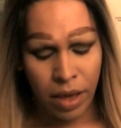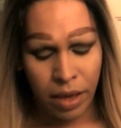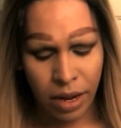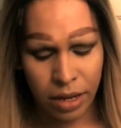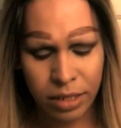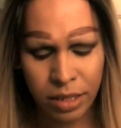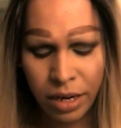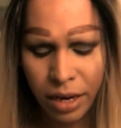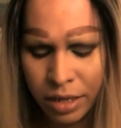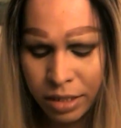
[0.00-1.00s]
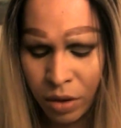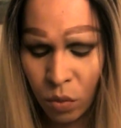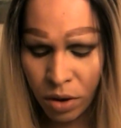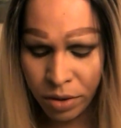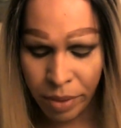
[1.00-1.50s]
yeah, like I said, it is a
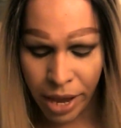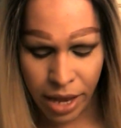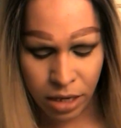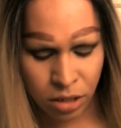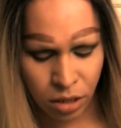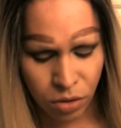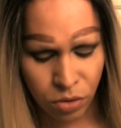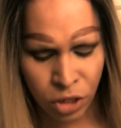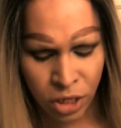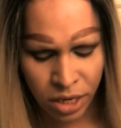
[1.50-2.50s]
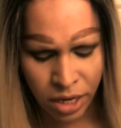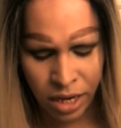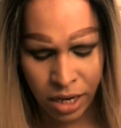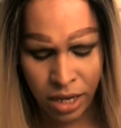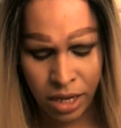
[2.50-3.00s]
one pack solution,
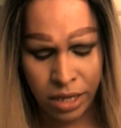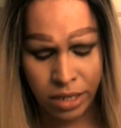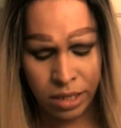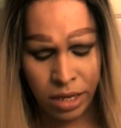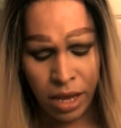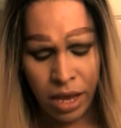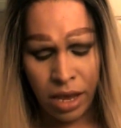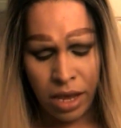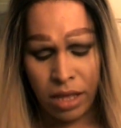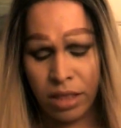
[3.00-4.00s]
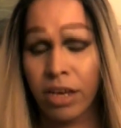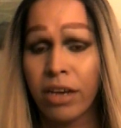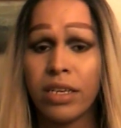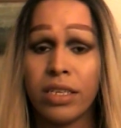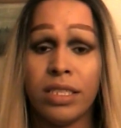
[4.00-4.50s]
and there
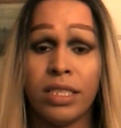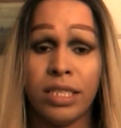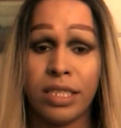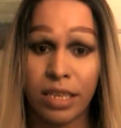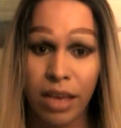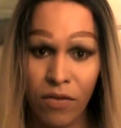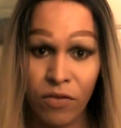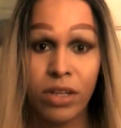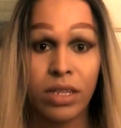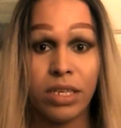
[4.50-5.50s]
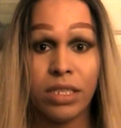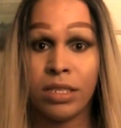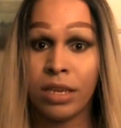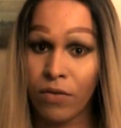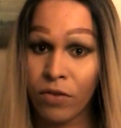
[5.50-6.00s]
is
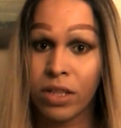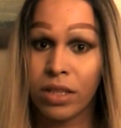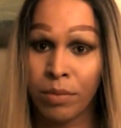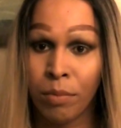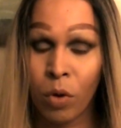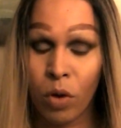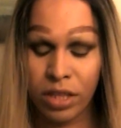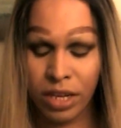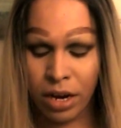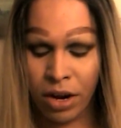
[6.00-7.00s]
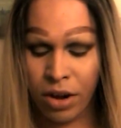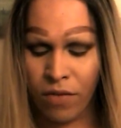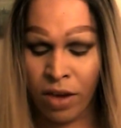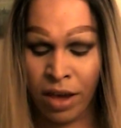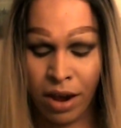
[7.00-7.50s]
definitely more than
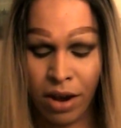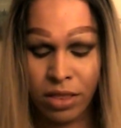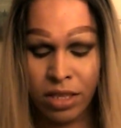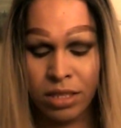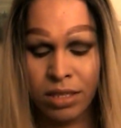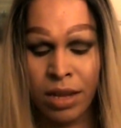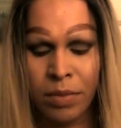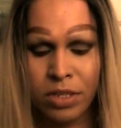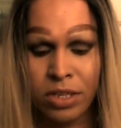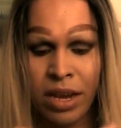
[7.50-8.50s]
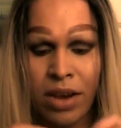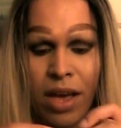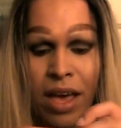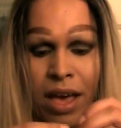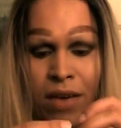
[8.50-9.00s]
enough hair. This is how much hair
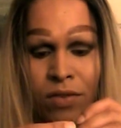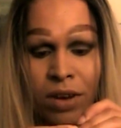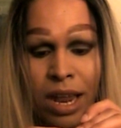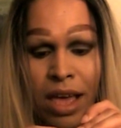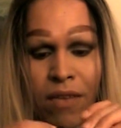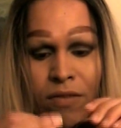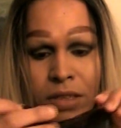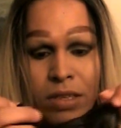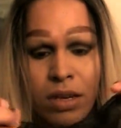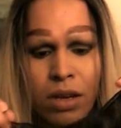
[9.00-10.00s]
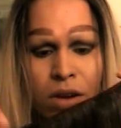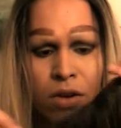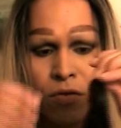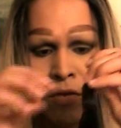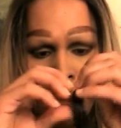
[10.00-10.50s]
I have left
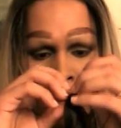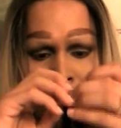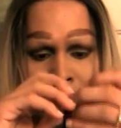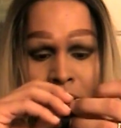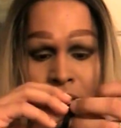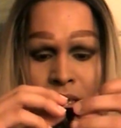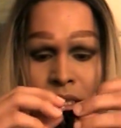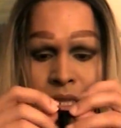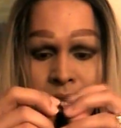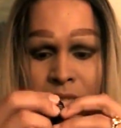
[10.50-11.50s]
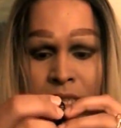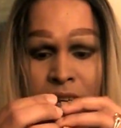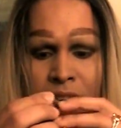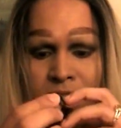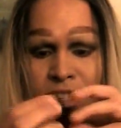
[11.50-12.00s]
from the
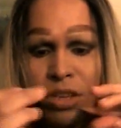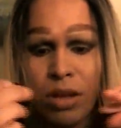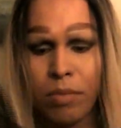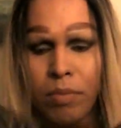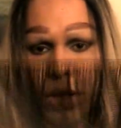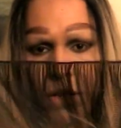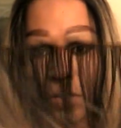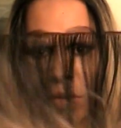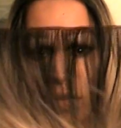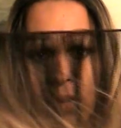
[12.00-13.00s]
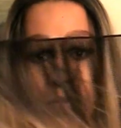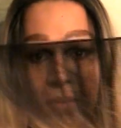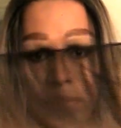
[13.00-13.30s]
16 inch bundle.